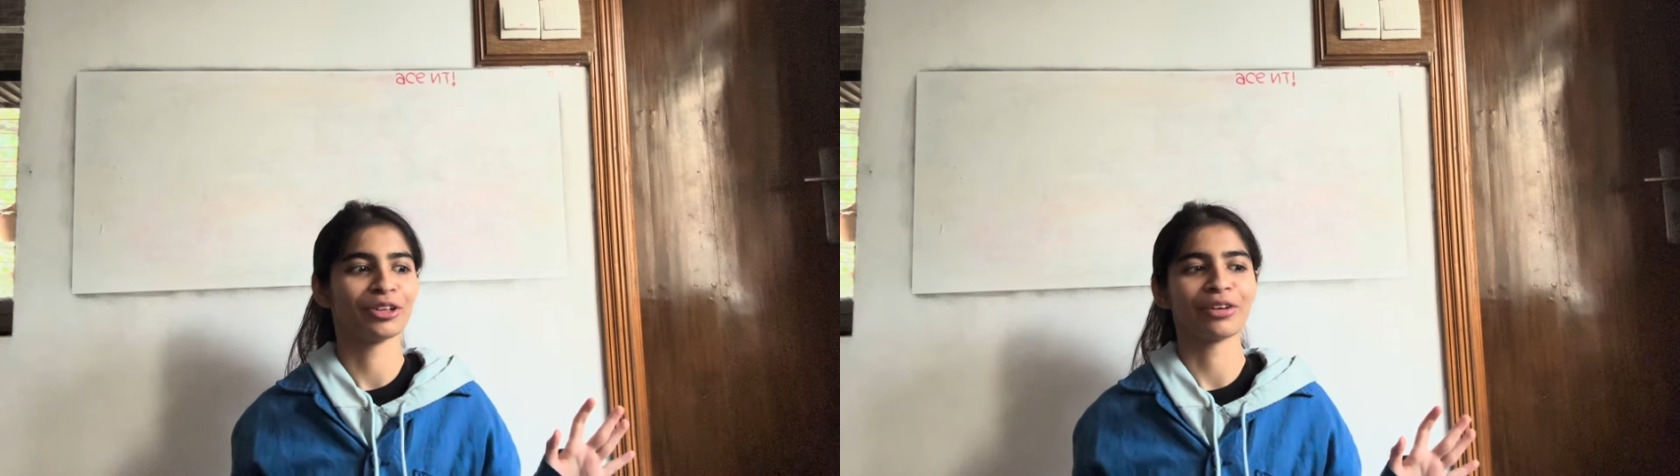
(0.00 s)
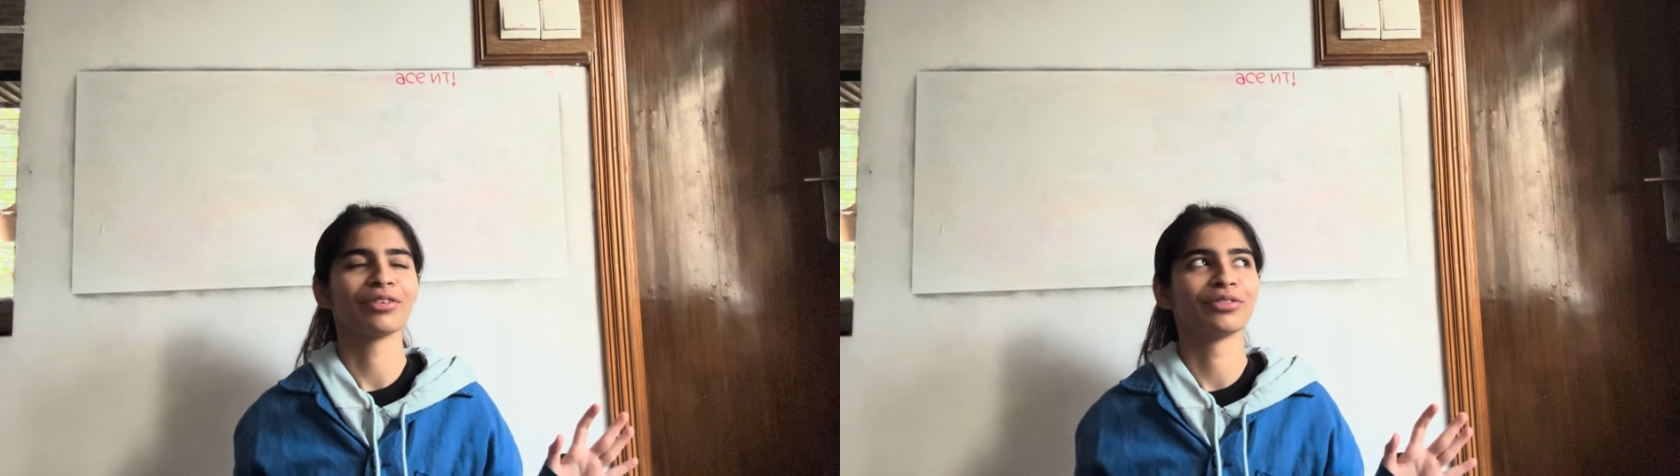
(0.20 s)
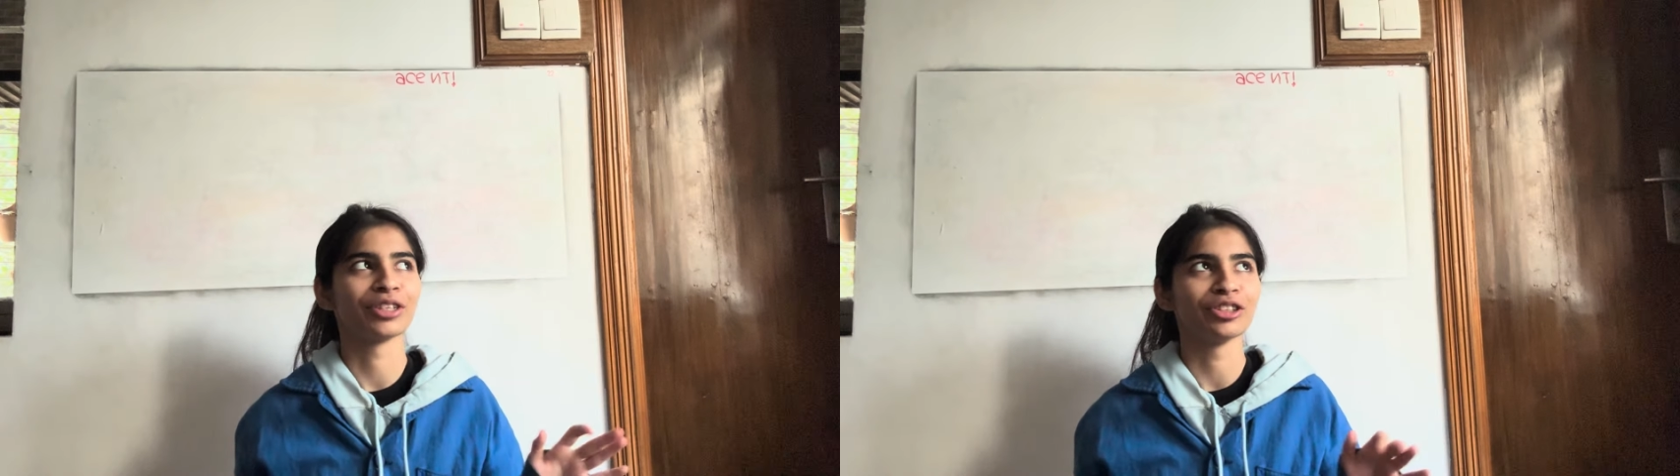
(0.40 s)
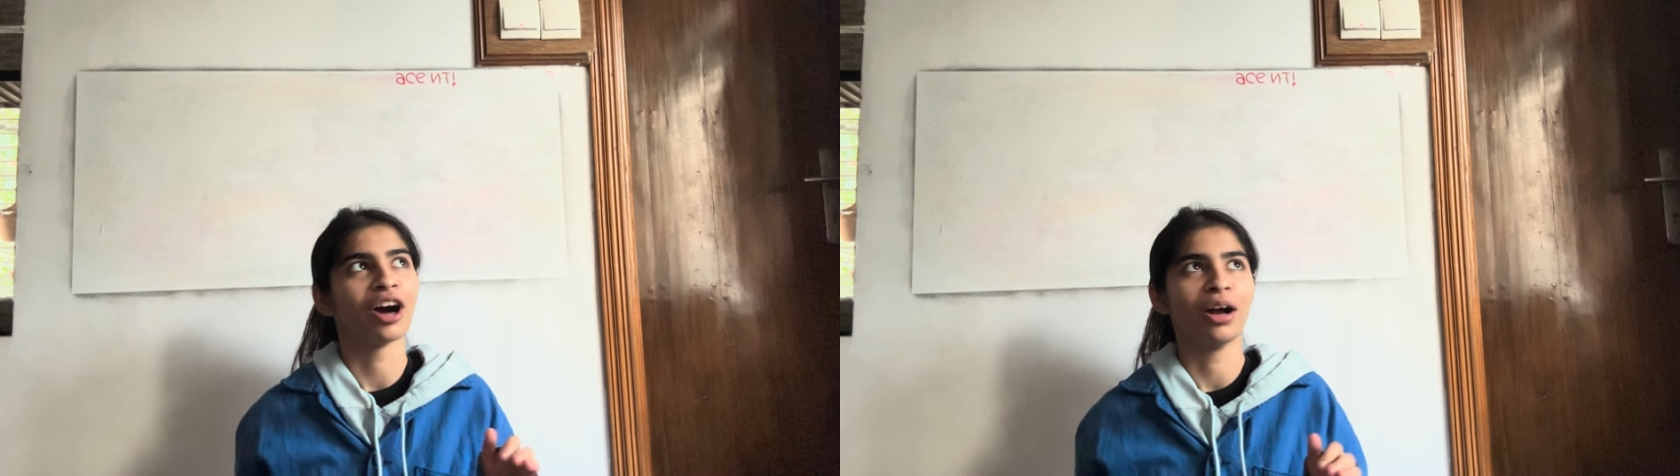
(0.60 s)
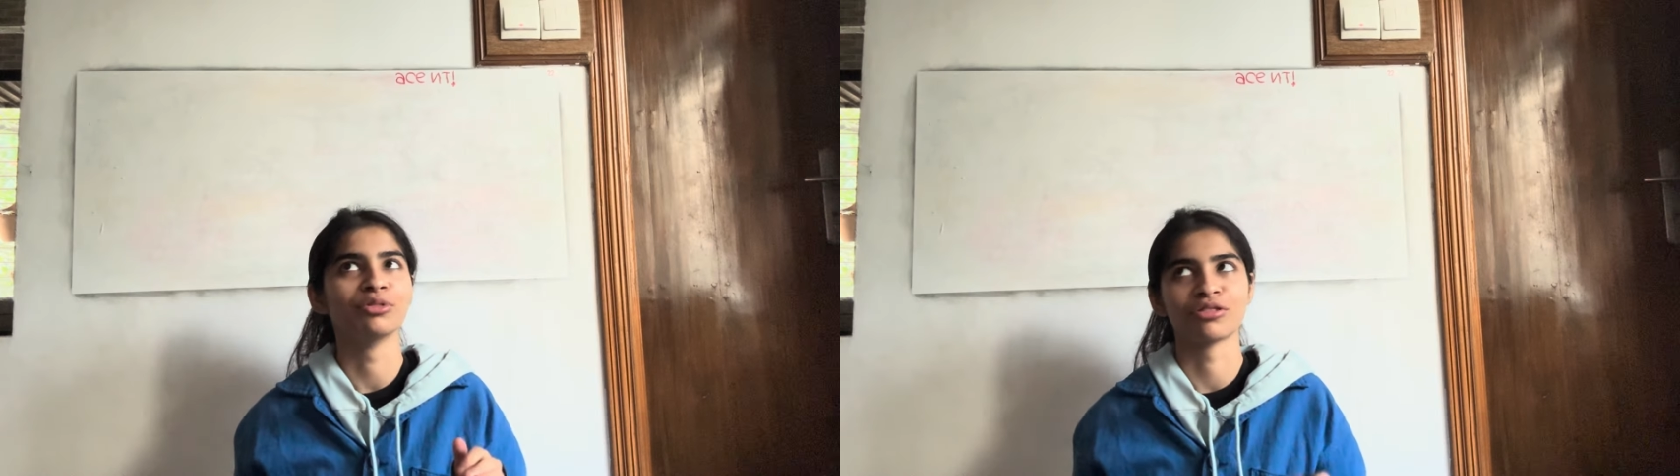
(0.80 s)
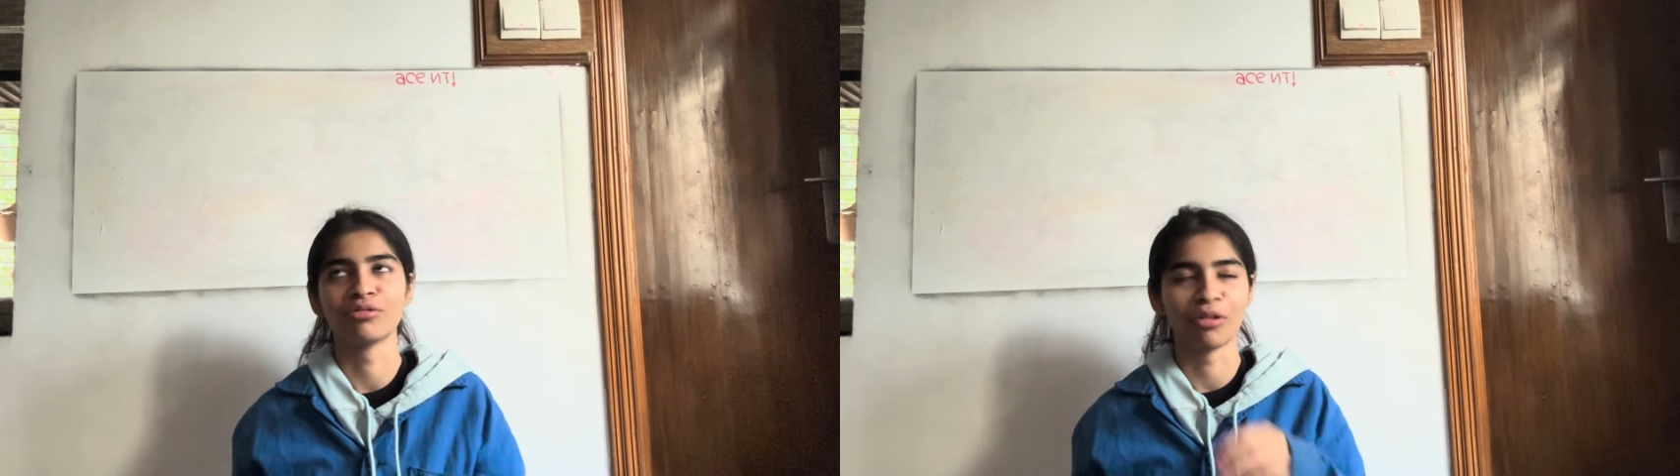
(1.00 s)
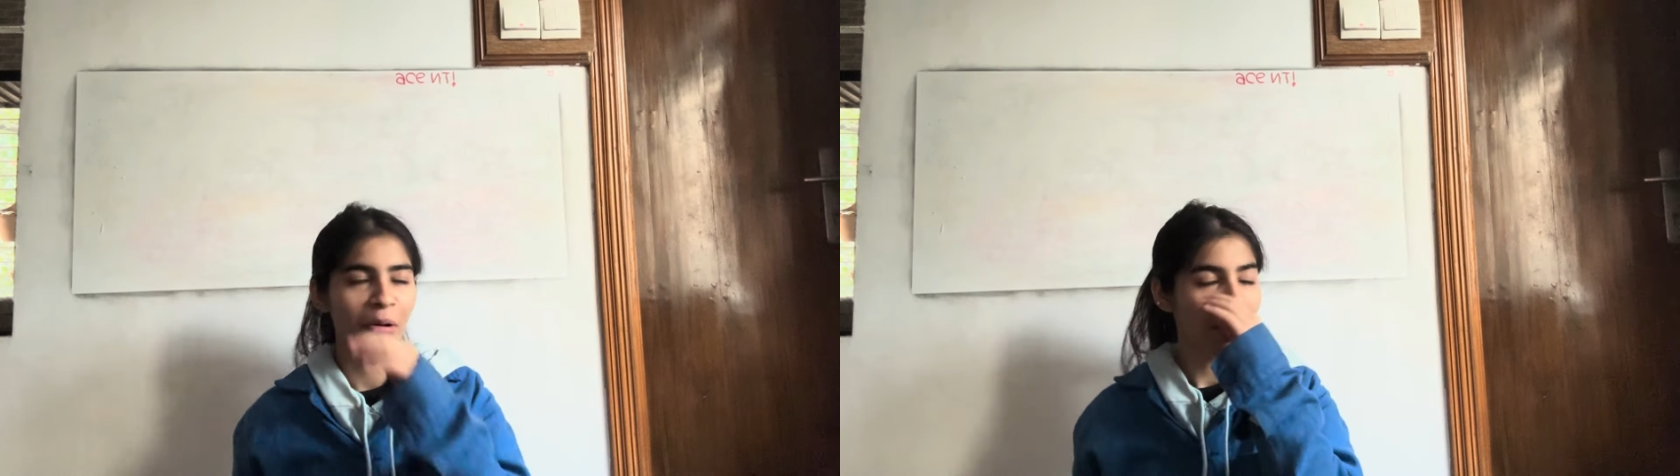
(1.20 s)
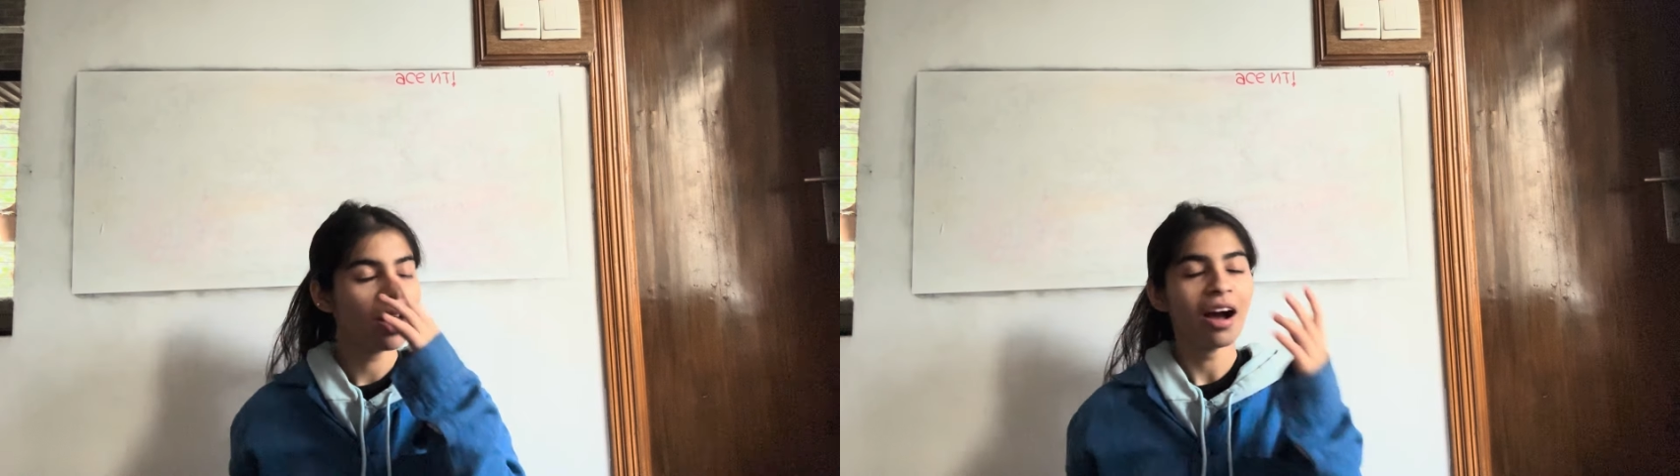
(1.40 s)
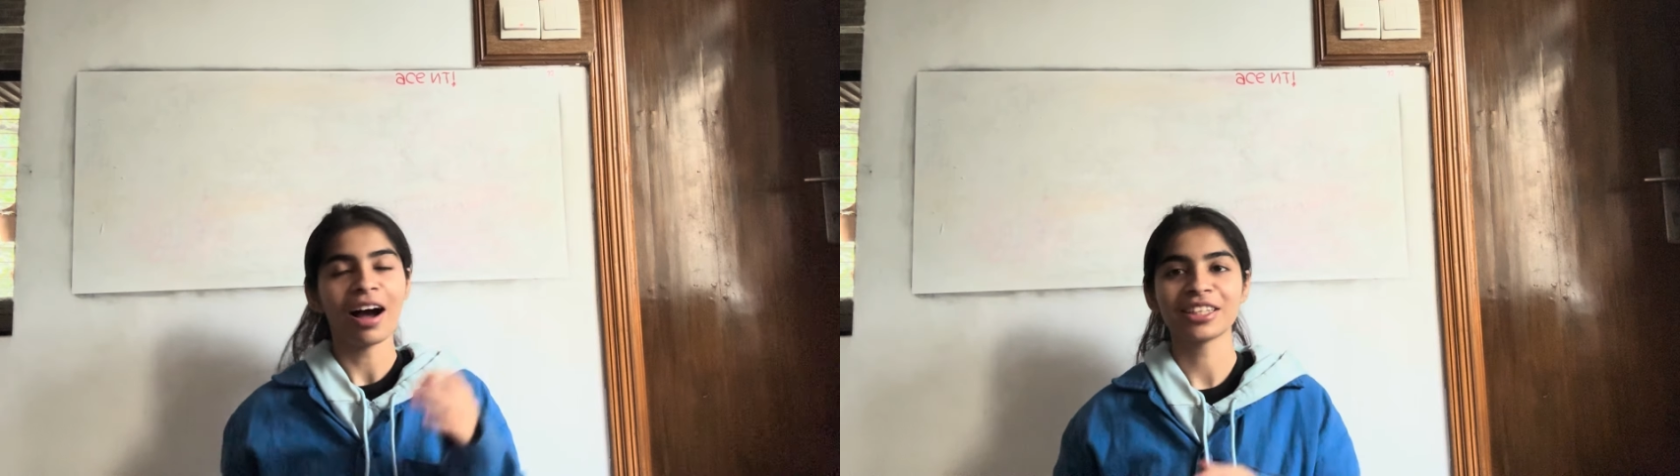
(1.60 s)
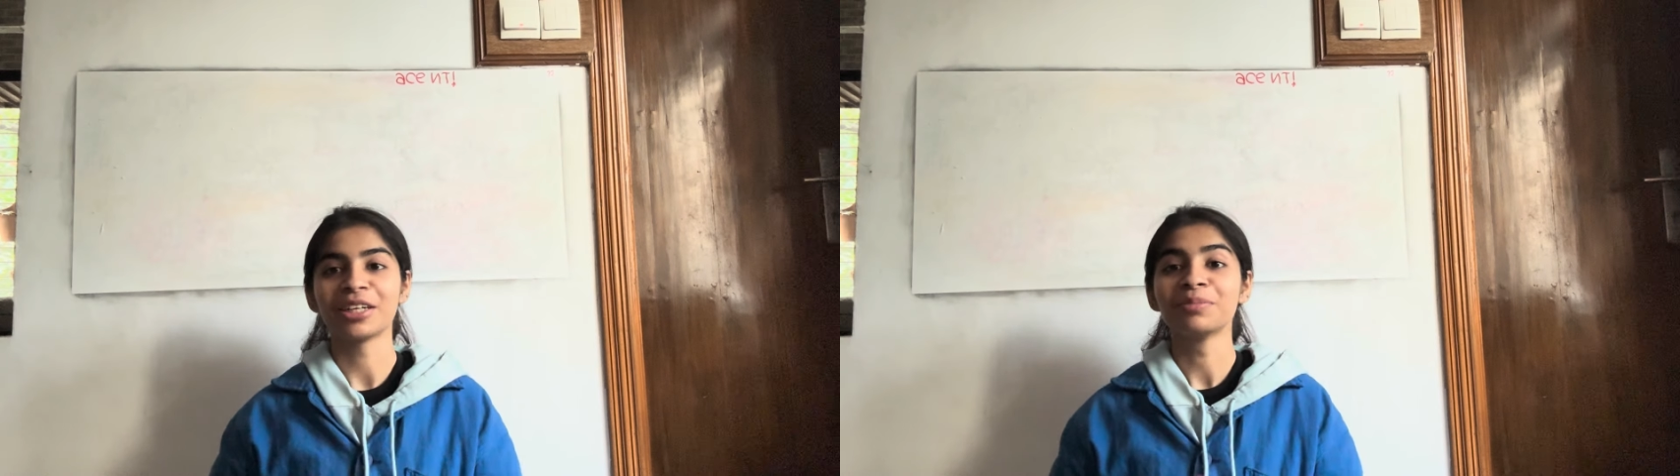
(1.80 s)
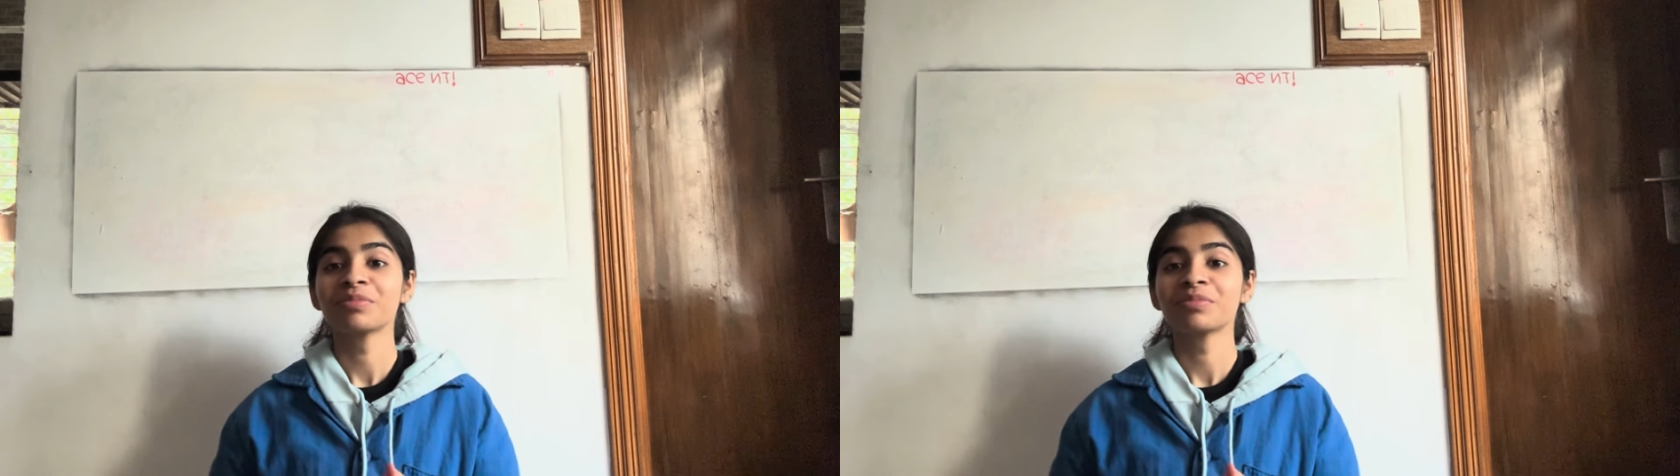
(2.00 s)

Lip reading: like 15 times in a row. Acha.